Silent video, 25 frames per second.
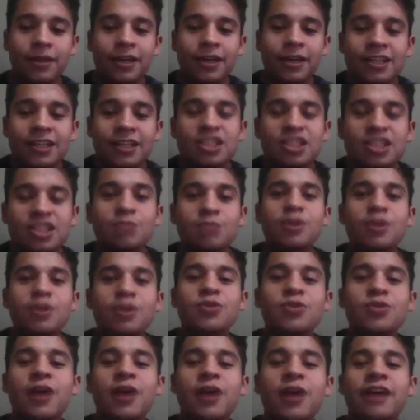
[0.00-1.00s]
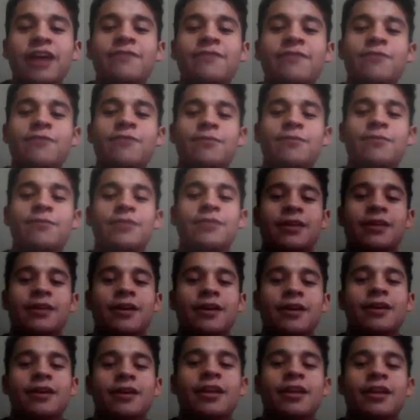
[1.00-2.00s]
It's a special kind of verb
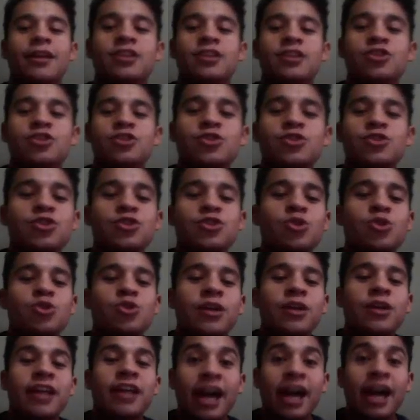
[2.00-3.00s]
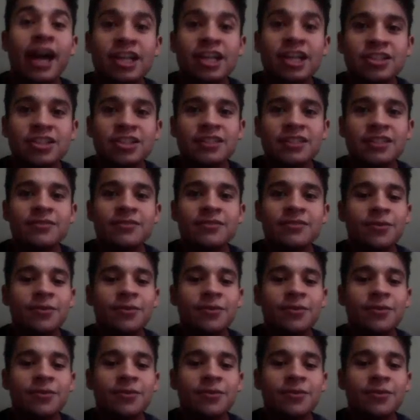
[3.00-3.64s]
that is used to join an adjective